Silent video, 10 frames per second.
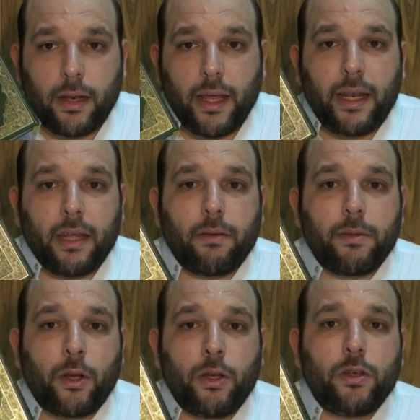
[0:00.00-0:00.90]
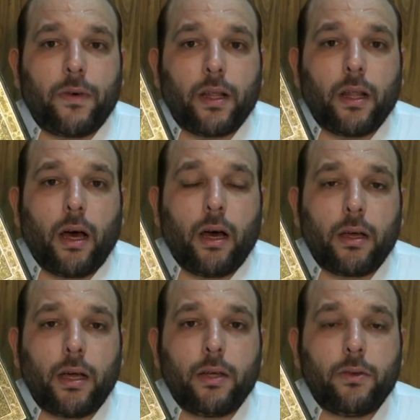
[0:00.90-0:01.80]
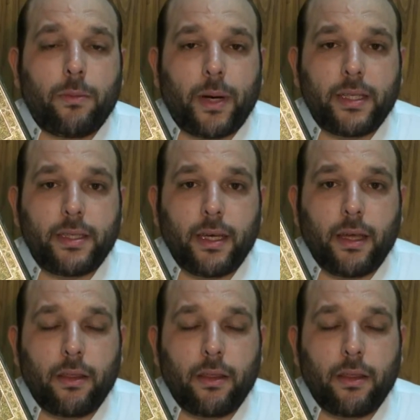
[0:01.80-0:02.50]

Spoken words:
learning from the knowledge of Allah, God Almighty,